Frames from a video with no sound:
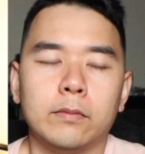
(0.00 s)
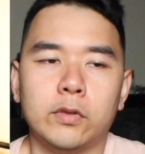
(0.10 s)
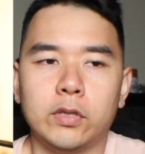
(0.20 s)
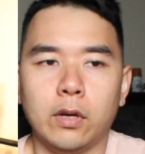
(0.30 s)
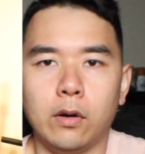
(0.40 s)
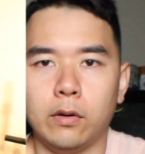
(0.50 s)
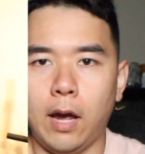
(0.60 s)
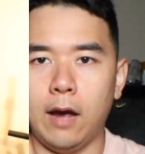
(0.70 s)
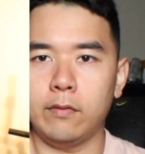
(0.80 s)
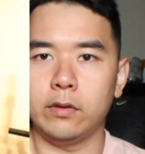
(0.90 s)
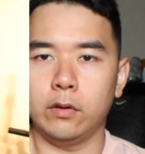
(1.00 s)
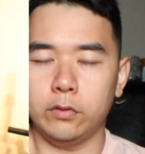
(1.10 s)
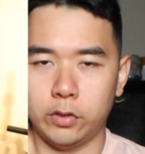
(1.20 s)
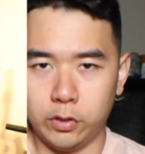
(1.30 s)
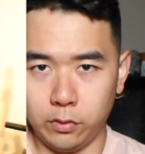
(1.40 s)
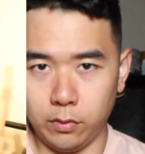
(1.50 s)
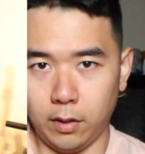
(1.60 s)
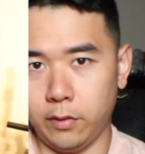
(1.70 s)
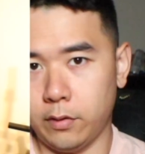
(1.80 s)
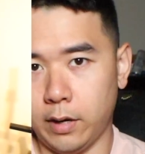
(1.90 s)
So having those two
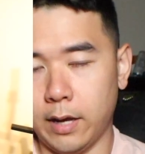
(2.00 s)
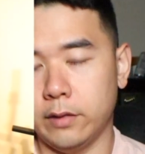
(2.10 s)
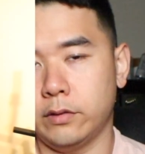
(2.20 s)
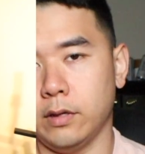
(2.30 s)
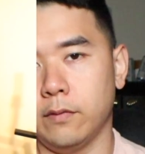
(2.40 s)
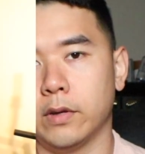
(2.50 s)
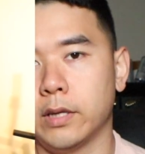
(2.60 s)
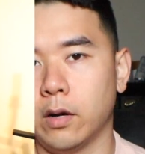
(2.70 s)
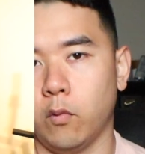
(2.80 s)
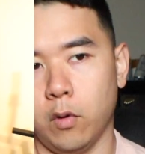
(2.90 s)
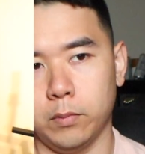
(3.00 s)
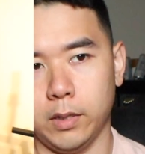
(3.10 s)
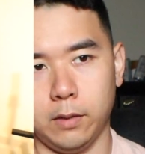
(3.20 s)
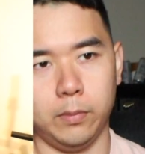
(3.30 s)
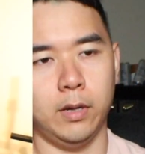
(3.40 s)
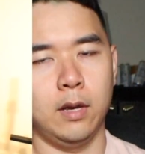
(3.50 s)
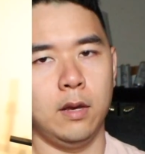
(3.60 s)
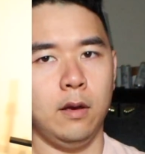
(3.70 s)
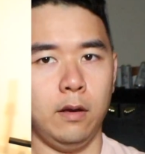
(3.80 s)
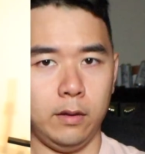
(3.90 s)
other heads of the delt warmed up
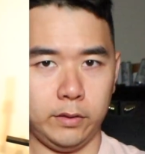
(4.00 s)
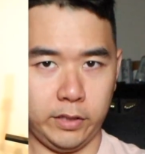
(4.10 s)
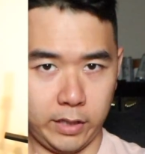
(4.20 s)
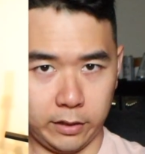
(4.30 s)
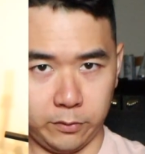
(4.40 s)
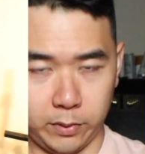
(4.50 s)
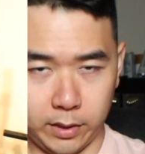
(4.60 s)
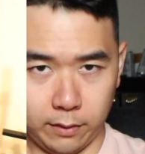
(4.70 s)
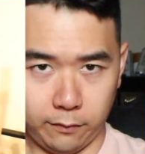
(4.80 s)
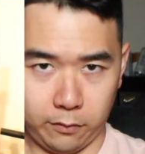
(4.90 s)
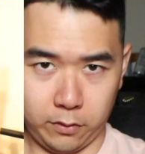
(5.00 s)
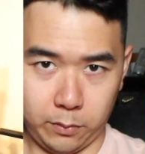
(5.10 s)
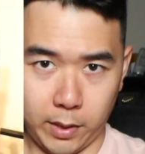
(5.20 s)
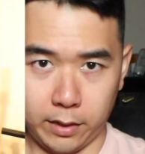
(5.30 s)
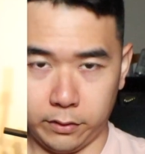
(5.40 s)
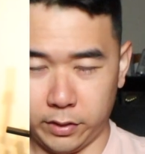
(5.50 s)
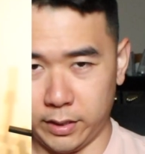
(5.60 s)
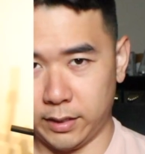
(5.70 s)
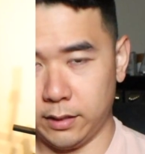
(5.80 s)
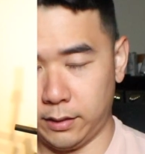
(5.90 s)
sets me up for better
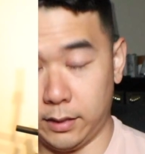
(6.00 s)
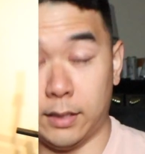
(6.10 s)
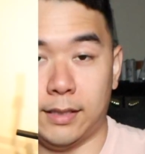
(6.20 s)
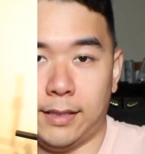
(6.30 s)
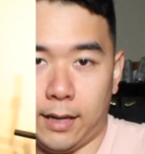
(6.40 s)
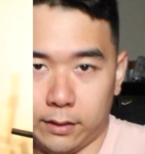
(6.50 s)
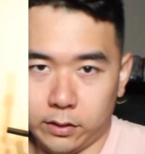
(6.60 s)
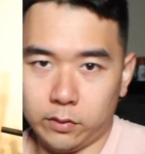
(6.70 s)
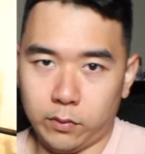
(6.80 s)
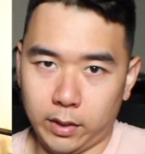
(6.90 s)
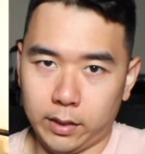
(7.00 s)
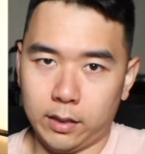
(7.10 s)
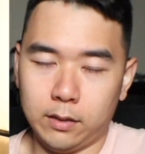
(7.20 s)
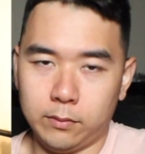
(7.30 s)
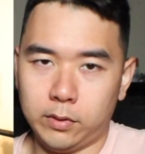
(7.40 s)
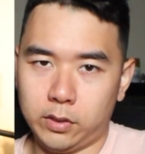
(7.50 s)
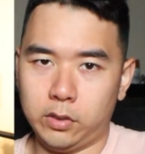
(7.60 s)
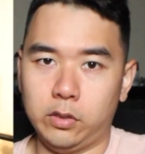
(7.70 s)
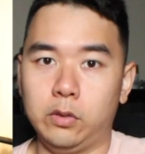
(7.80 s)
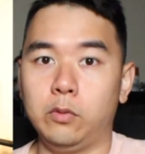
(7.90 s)
success when it comes
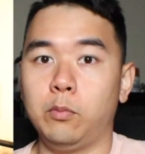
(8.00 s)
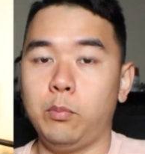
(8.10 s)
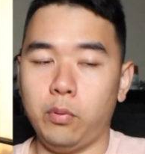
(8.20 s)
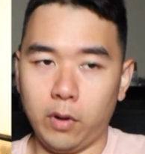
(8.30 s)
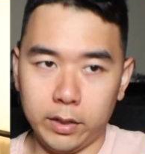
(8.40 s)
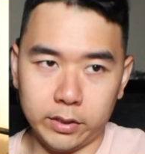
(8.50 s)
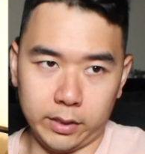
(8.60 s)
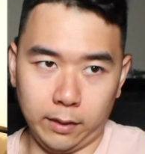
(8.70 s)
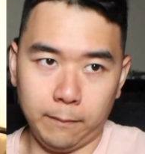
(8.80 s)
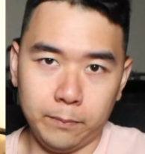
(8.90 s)
to pressing.